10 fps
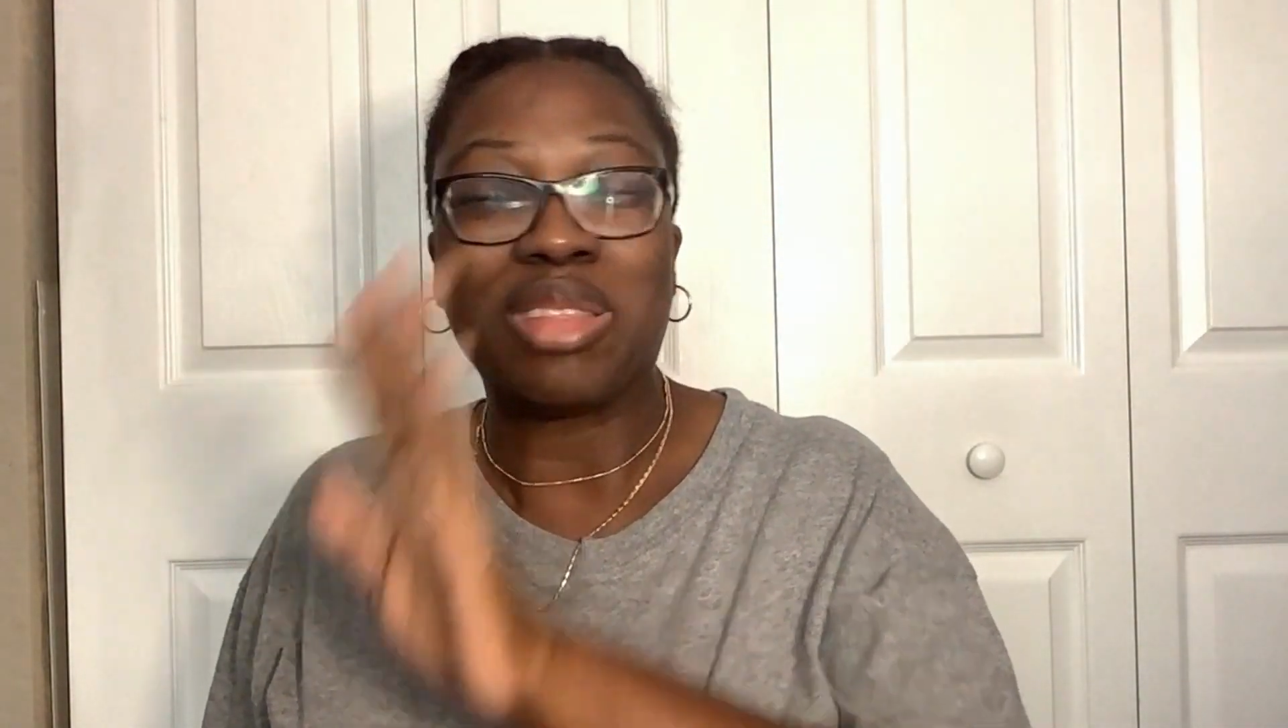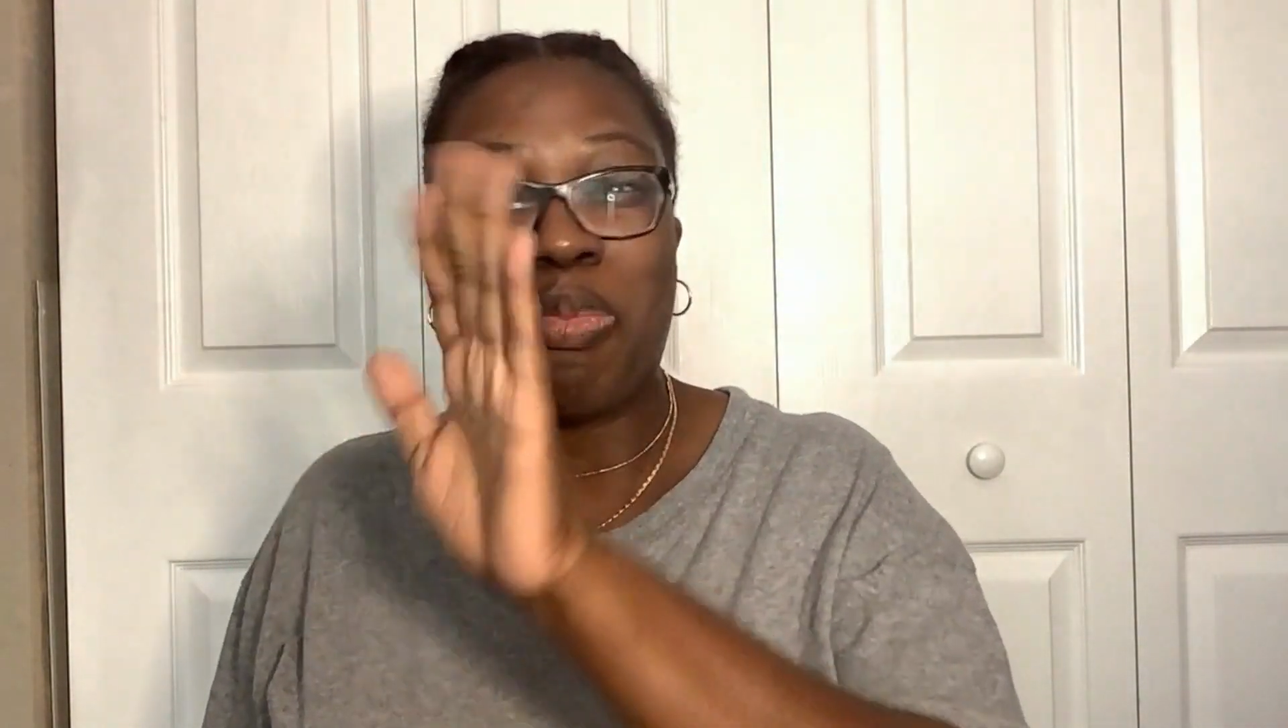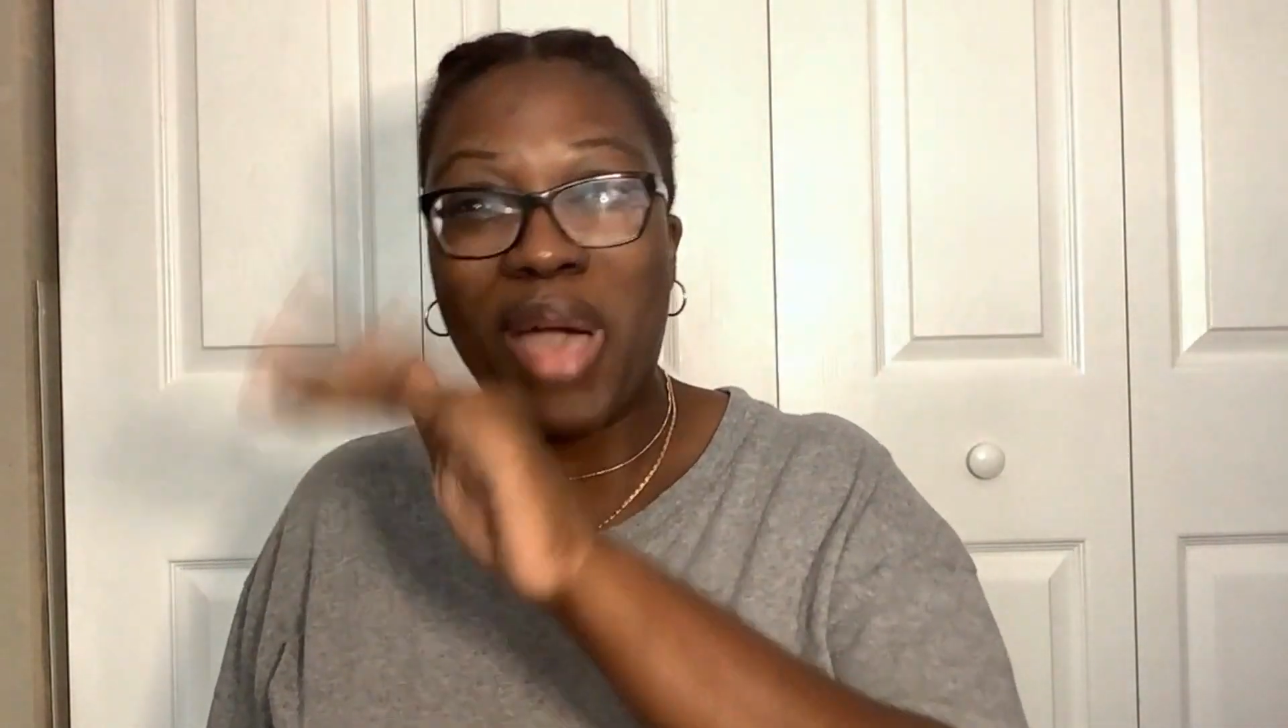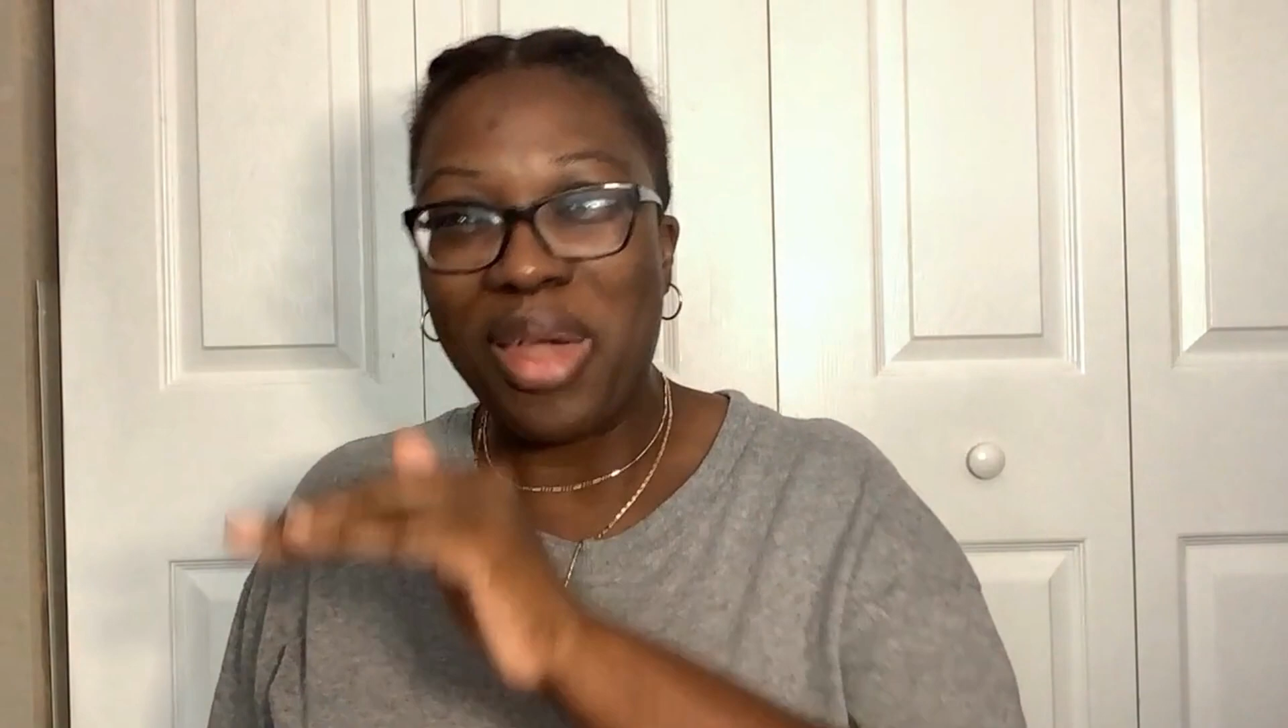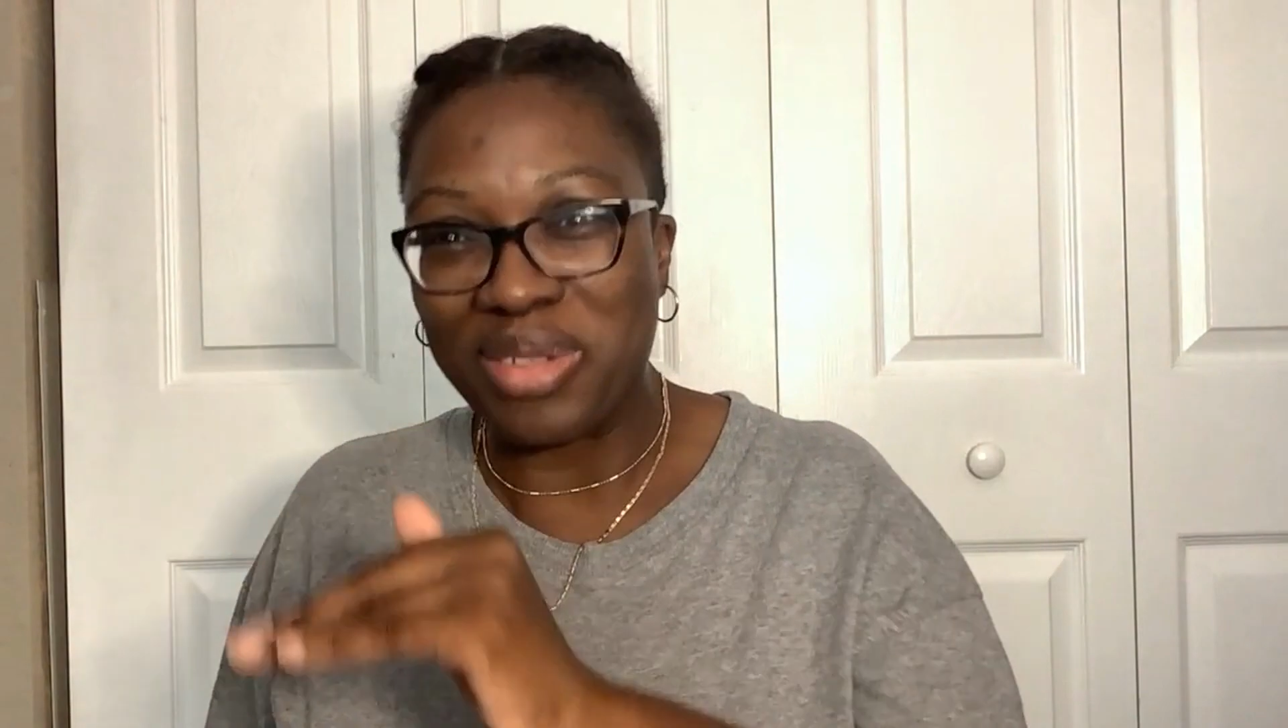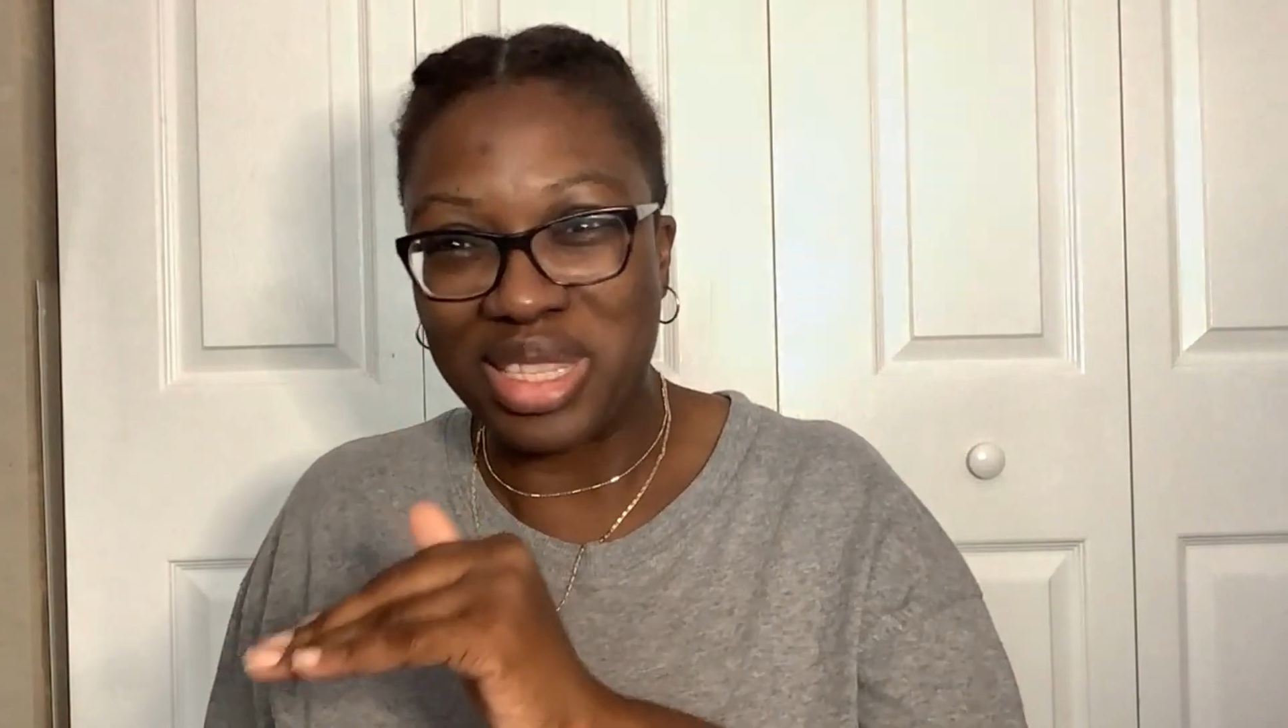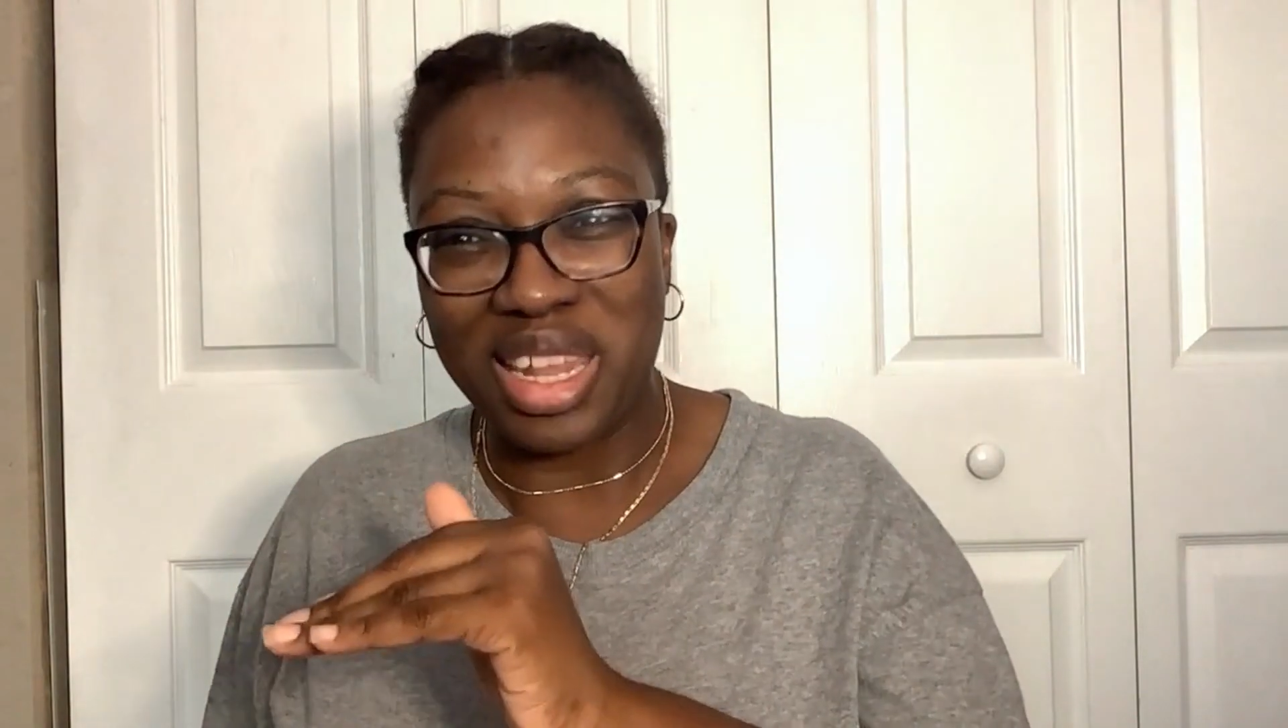the patterns that